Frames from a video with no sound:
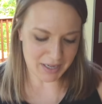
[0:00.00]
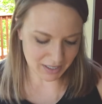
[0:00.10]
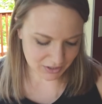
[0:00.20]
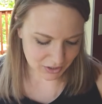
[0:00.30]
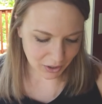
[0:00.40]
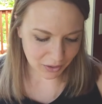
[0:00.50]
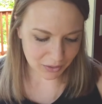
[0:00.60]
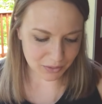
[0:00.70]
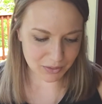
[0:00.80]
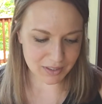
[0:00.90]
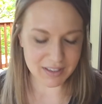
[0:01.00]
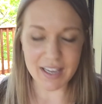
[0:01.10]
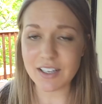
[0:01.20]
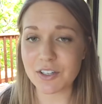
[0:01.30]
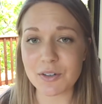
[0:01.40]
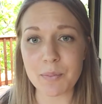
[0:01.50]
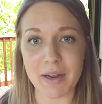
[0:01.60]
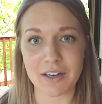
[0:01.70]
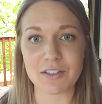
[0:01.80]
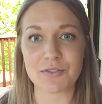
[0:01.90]
So thank you,
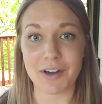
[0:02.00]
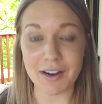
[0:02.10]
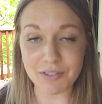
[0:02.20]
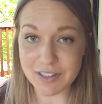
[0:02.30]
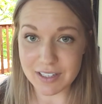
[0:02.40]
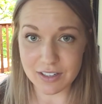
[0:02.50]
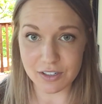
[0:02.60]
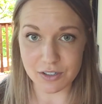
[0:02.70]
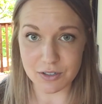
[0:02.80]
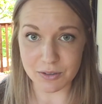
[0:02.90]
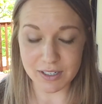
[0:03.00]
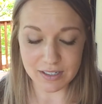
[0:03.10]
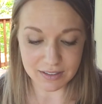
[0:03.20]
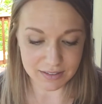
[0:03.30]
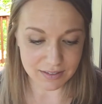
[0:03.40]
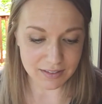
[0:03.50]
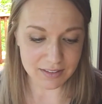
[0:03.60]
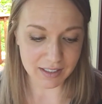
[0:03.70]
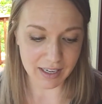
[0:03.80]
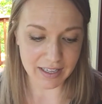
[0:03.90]
parents, for everything that you're doing.
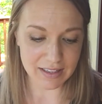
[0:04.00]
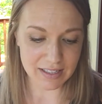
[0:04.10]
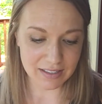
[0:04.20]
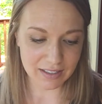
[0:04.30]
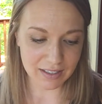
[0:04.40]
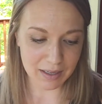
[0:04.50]
I think